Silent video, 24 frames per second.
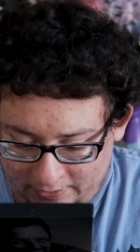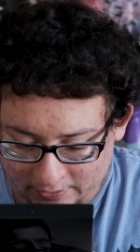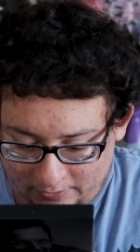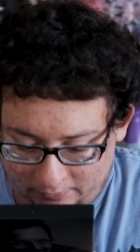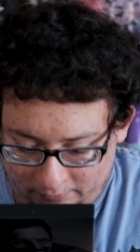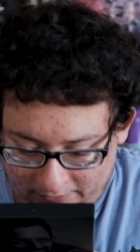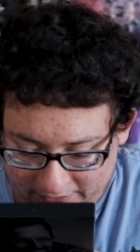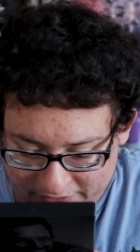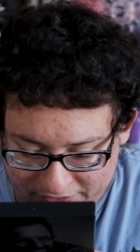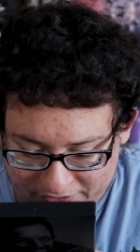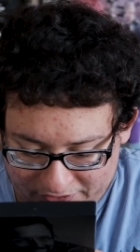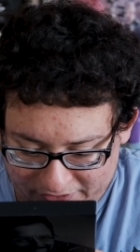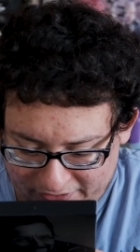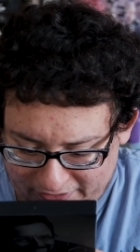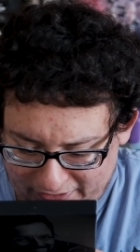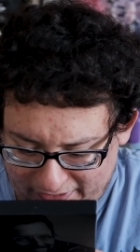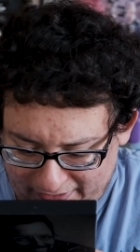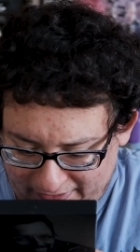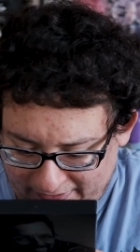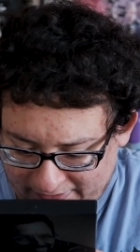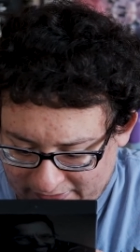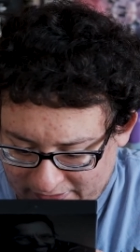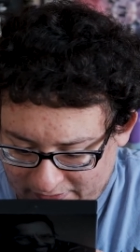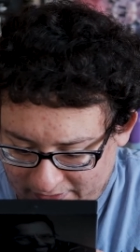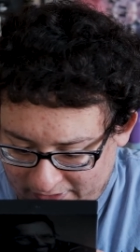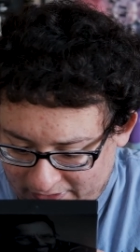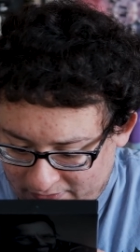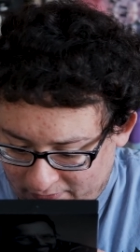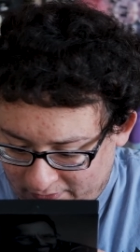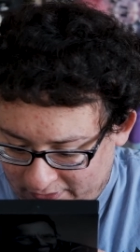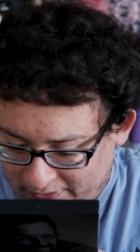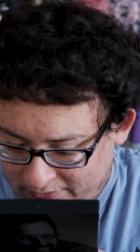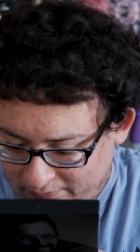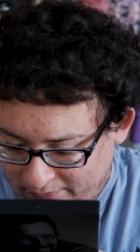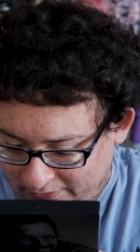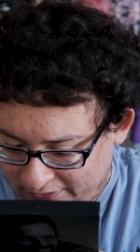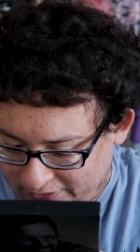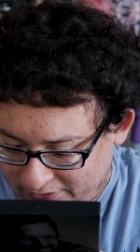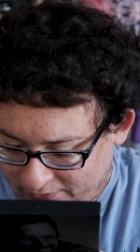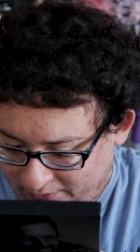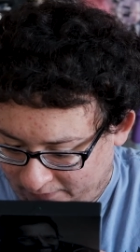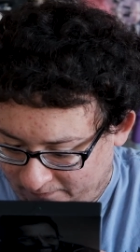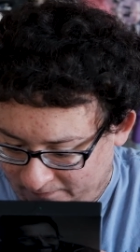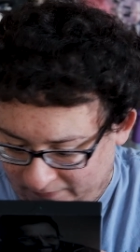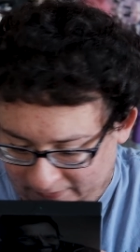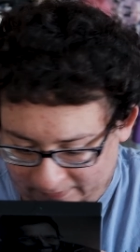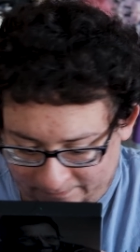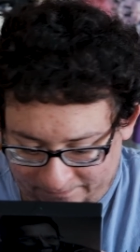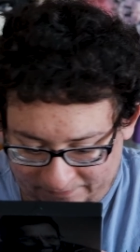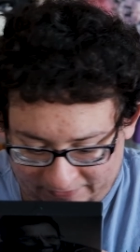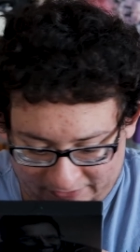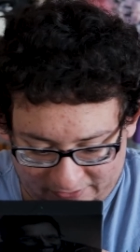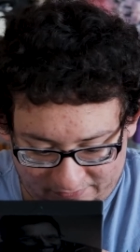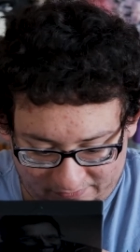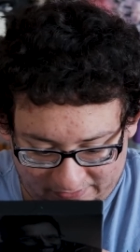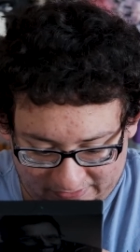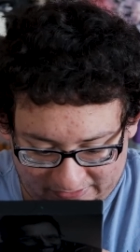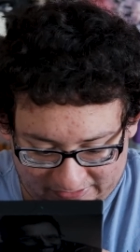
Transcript: Question and Answer, a 2020 short film featuring